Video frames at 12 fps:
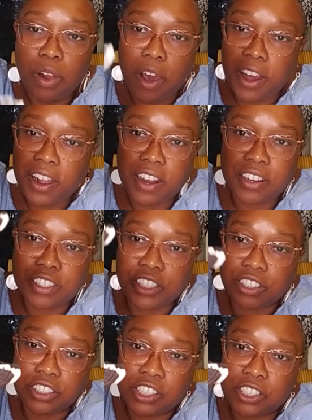I gotta
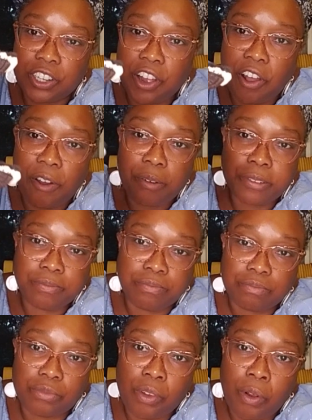eat the other half.
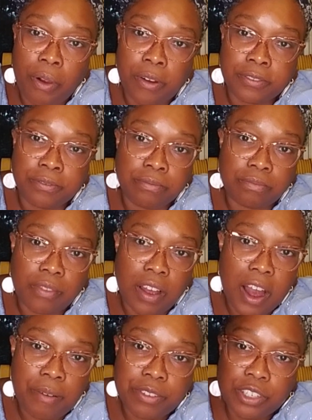
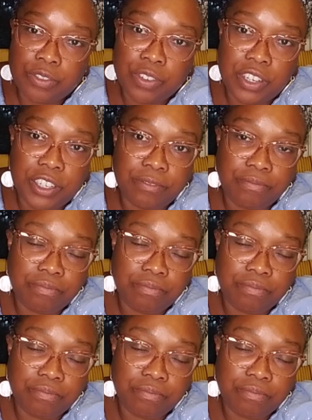I was greedy